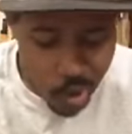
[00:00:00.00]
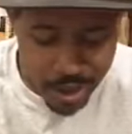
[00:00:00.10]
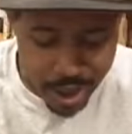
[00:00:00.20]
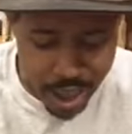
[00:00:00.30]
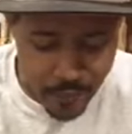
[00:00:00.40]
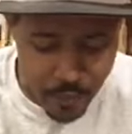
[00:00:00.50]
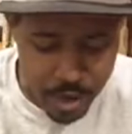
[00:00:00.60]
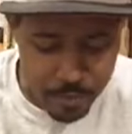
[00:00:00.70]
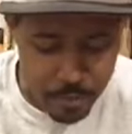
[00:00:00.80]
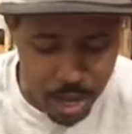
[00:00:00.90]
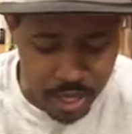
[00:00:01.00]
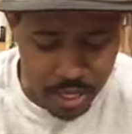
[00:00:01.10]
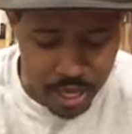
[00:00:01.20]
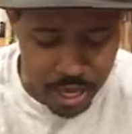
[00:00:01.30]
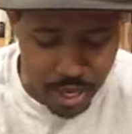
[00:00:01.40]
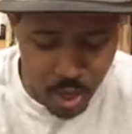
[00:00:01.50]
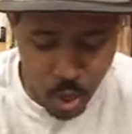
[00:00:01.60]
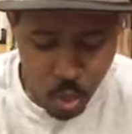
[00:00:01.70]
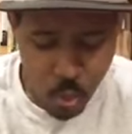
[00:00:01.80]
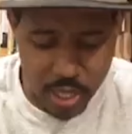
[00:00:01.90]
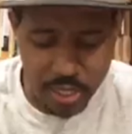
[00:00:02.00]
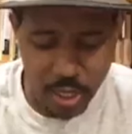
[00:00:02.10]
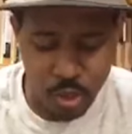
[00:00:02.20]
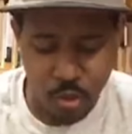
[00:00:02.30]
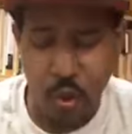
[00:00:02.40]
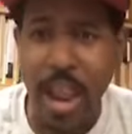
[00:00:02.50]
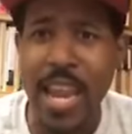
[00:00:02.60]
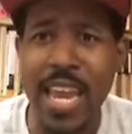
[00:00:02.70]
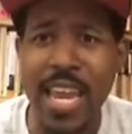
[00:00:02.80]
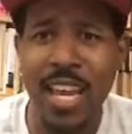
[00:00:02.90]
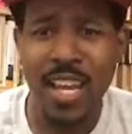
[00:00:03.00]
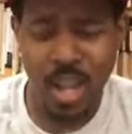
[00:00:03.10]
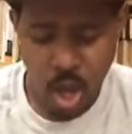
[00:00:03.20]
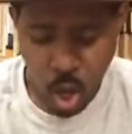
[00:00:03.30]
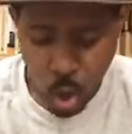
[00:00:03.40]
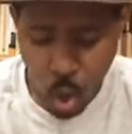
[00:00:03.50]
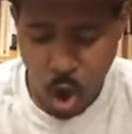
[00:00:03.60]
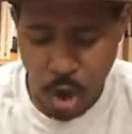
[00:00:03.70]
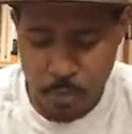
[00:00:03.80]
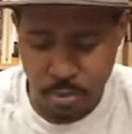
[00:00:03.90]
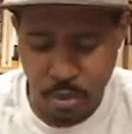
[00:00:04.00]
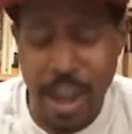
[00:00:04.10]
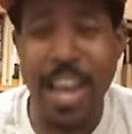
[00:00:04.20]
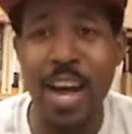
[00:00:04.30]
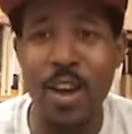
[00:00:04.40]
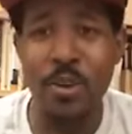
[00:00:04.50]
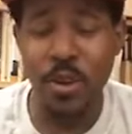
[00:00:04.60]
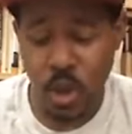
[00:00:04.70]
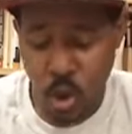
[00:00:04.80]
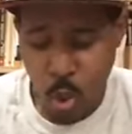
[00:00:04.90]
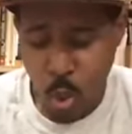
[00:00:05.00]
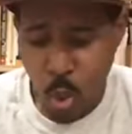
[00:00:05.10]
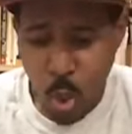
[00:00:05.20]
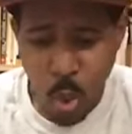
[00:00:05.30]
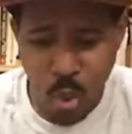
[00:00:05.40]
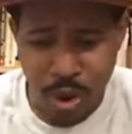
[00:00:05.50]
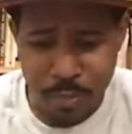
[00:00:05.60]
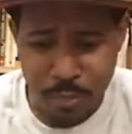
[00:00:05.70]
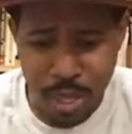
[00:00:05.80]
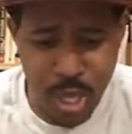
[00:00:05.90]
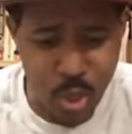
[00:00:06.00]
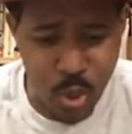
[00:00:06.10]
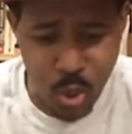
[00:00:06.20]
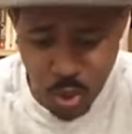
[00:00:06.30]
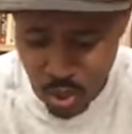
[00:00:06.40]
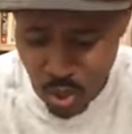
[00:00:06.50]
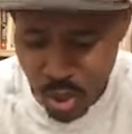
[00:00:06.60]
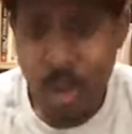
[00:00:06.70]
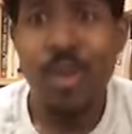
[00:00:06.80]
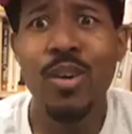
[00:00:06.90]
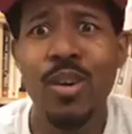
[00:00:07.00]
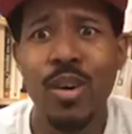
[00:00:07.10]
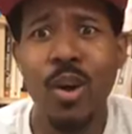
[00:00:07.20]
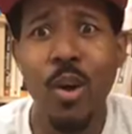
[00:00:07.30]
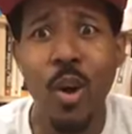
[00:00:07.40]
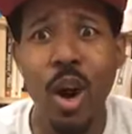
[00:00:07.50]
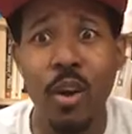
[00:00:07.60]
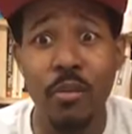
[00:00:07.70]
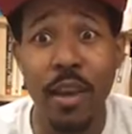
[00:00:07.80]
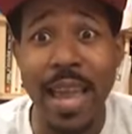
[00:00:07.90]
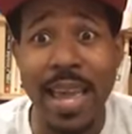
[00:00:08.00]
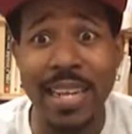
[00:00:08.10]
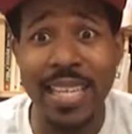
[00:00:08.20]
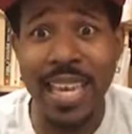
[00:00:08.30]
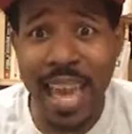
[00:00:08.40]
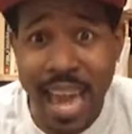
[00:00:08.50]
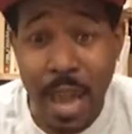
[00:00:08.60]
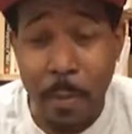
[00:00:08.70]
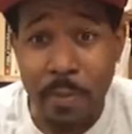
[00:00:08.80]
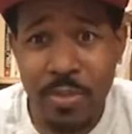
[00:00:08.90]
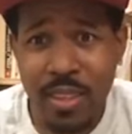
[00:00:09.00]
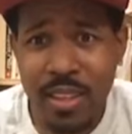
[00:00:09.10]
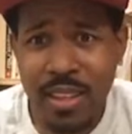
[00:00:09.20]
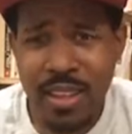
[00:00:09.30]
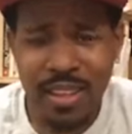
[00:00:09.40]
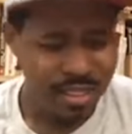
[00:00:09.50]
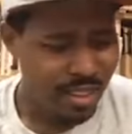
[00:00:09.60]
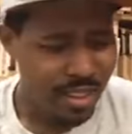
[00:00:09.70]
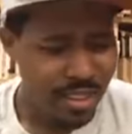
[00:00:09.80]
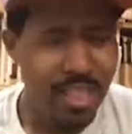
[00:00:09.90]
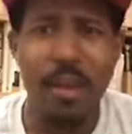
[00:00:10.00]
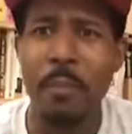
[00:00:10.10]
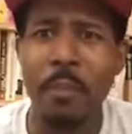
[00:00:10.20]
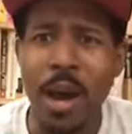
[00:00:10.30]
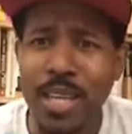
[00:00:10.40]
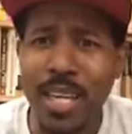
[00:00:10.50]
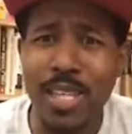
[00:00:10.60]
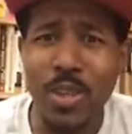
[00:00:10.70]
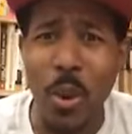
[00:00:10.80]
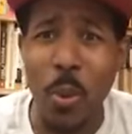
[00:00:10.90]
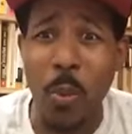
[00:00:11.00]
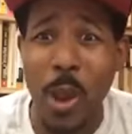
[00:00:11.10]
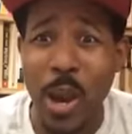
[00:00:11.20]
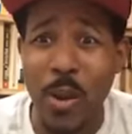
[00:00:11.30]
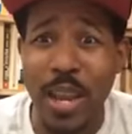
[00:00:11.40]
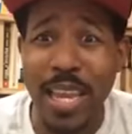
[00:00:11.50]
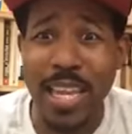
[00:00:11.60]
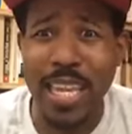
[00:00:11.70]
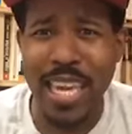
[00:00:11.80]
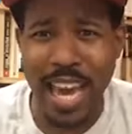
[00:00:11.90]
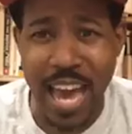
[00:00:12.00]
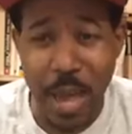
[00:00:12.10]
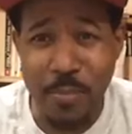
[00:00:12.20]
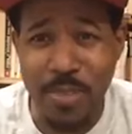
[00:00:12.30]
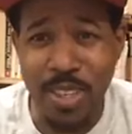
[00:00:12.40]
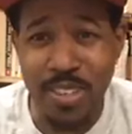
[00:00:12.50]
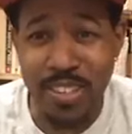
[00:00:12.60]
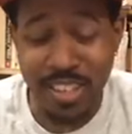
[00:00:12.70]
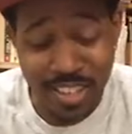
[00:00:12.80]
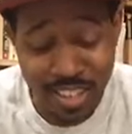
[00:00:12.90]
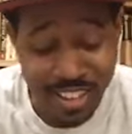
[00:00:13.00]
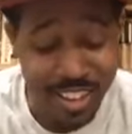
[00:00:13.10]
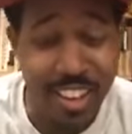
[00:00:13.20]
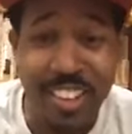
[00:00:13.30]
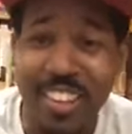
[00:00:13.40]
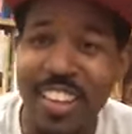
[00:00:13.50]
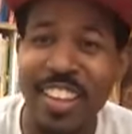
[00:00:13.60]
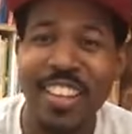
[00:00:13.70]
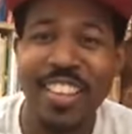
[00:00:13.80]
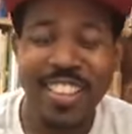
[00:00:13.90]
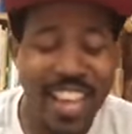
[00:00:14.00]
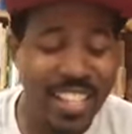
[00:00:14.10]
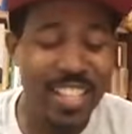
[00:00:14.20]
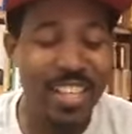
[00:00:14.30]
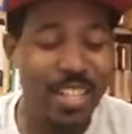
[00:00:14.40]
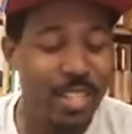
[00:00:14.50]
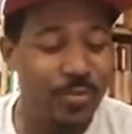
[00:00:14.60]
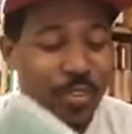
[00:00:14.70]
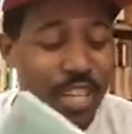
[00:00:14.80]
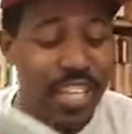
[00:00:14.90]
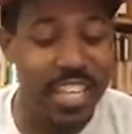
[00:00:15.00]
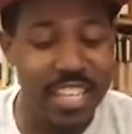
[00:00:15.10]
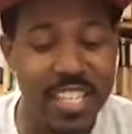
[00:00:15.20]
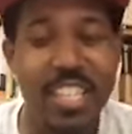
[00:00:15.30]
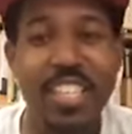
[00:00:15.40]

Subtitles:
On every monkey was a gray or a brown or a blue or a red cap. The monkeys are wearing caps? That looks funny.